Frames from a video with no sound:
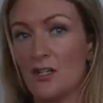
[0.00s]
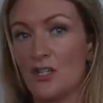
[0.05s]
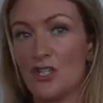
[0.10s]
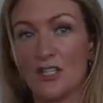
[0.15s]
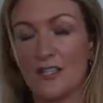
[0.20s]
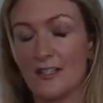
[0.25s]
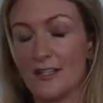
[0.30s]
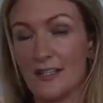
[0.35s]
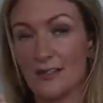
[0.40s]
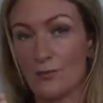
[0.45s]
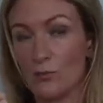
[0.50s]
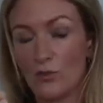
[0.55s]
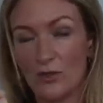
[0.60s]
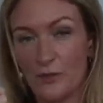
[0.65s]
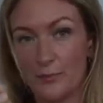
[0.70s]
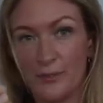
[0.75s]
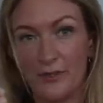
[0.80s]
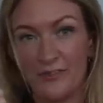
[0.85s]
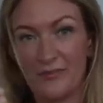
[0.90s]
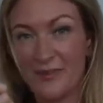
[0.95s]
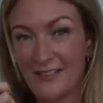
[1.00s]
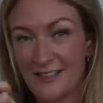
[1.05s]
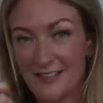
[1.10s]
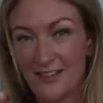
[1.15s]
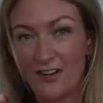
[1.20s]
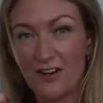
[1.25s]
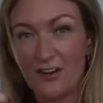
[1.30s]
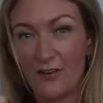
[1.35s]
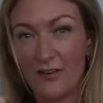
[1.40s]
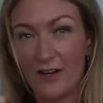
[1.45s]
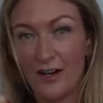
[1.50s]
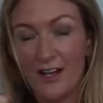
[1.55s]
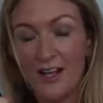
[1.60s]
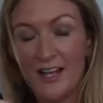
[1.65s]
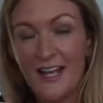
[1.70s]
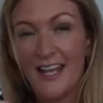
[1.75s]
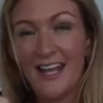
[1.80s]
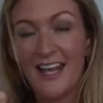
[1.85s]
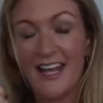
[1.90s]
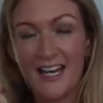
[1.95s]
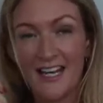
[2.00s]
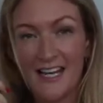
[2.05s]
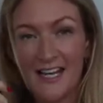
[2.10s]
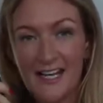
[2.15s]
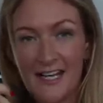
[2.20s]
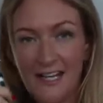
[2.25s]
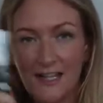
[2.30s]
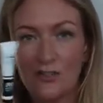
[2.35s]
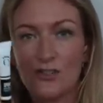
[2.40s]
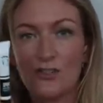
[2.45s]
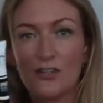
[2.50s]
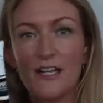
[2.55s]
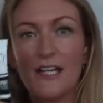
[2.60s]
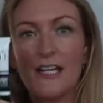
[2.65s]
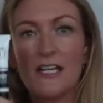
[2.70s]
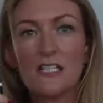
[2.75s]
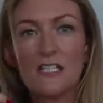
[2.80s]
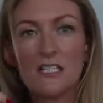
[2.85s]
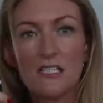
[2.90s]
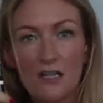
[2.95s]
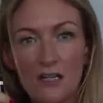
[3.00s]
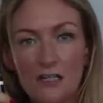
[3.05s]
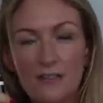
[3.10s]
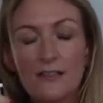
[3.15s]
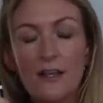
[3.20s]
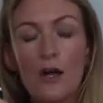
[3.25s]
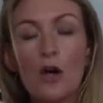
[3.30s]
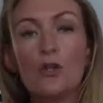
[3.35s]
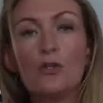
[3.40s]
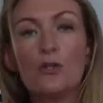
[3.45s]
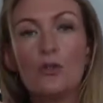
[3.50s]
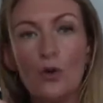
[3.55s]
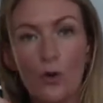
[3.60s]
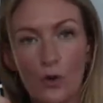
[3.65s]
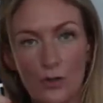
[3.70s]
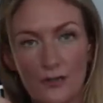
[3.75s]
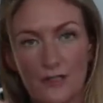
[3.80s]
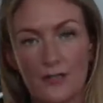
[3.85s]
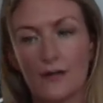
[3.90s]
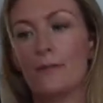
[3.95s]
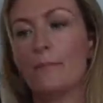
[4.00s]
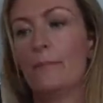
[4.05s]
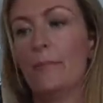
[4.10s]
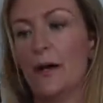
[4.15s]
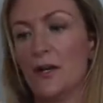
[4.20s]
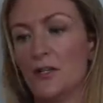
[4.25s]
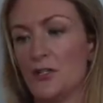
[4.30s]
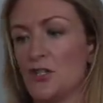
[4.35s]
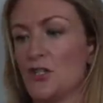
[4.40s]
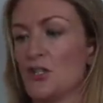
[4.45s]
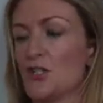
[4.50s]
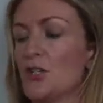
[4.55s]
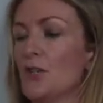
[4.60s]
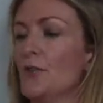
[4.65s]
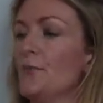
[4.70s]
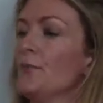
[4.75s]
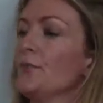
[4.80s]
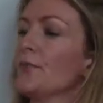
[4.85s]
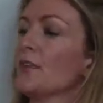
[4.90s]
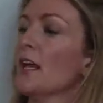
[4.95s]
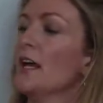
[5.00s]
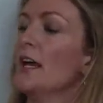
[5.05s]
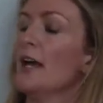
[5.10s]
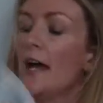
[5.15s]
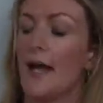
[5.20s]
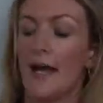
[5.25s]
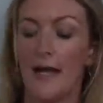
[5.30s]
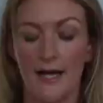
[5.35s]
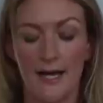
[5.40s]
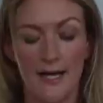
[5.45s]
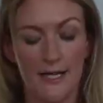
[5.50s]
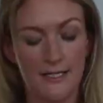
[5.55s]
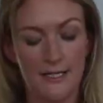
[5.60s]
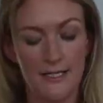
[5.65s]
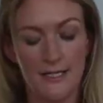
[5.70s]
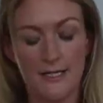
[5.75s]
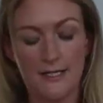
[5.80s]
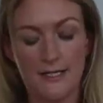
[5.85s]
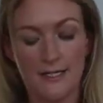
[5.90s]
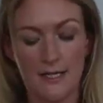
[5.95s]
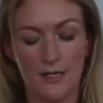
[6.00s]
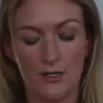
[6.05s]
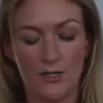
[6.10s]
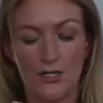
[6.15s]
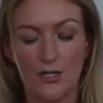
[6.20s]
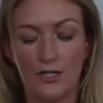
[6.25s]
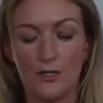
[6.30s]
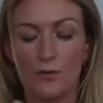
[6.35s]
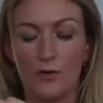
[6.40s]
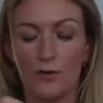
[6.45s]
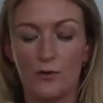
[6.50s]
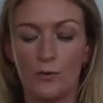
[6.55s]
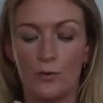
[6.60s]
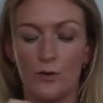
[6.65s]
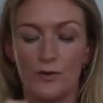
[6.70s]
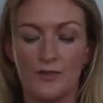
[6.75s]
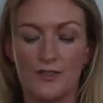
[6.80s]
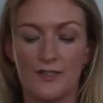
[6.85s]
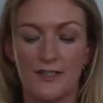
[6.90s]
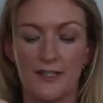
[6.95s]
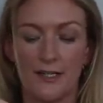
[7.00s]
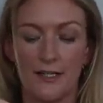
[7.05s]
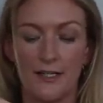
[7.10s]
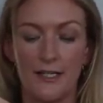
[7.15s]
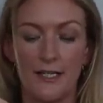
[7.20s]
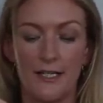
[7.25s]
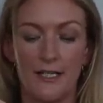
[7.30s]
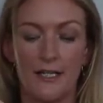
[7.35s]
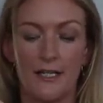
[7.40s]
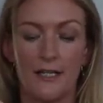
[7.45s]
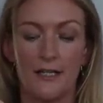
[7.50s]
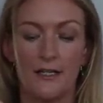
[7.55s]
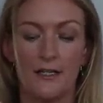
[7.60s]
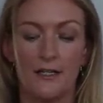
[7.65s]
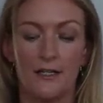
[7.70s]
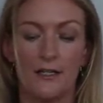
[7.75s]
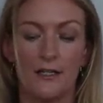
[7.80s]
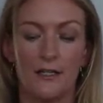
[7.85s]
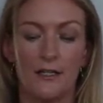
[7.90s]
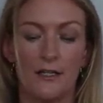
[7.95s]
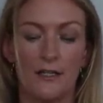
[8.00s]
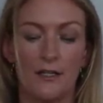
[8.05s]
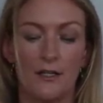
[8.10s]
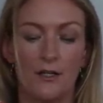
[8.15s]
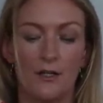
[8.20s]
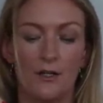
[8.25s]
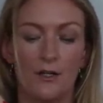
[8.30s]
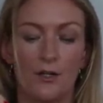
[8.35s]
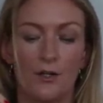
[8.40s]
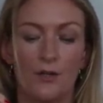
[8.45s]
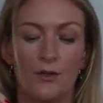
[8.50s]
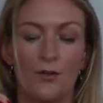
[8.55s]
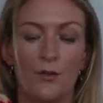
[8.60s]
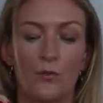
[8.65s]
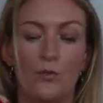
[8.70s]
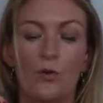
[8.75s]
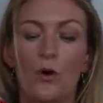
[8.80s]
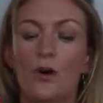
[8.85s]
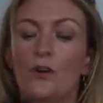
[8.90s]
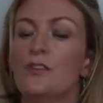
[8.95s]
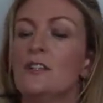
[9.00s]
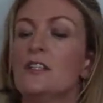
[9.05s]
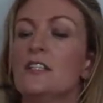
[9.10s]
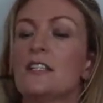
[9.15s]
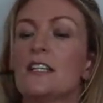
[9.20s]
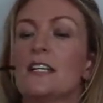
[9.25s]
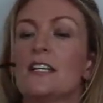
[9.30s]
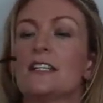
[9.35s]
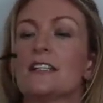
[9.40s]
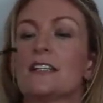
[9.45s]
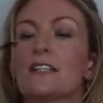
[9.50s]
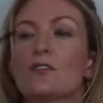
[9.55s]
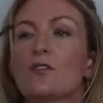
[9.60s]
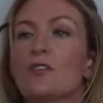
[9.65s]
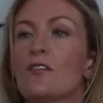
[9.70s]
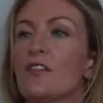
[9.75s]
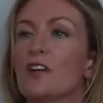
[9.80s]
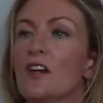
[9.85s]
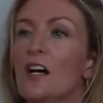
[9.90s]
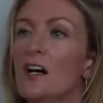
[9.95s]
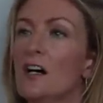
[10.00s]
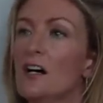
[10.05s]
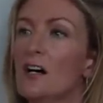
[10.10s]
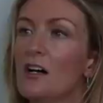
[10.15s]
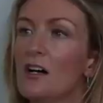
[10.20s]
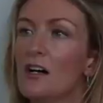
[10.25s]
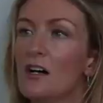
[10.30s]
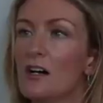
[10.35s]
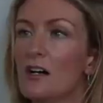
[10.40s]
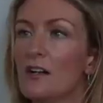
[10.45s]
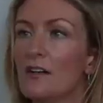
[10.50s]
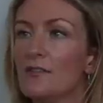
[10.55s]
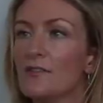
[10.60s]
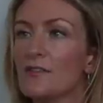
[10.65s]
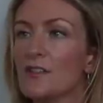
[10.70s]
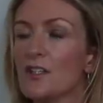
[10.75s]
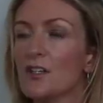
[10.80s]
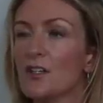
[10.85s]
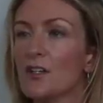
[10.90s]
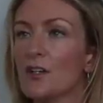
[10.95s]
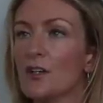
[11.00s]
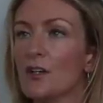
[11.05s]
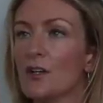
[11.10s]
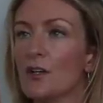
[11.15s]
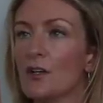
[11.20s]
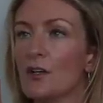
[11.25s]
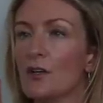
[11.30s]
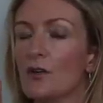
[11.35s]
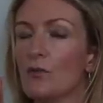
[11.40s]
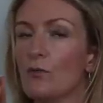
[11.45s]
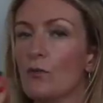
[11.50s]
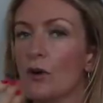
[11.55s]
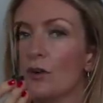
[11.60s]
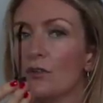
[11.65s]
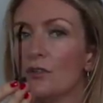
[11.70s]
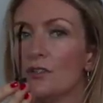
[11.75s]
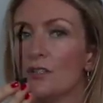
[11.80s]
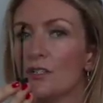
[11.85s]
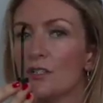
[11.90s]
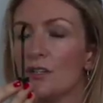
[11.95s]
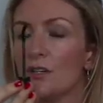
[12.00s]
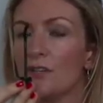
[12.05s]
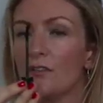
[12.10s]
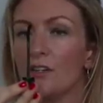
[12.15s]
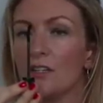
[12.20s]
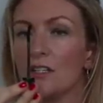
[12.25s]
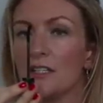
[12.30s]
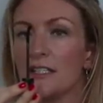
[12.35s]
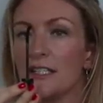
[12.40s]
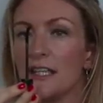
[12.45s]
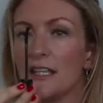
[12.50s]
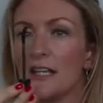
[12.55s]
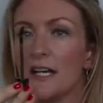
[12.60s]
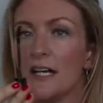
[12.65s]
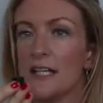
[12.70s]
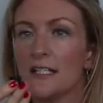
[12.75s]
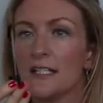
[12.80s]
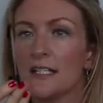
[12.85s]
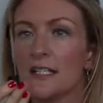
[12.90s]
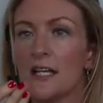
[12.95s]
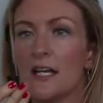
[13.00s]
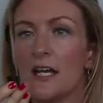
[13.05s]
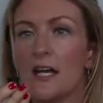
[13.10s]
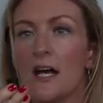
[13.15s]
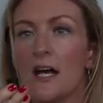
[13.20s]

just as a waterproof mascara. It literally does not budge. And I'll show you what the wand's like. The wand is a sort of curved wand, I don't know if you can see that,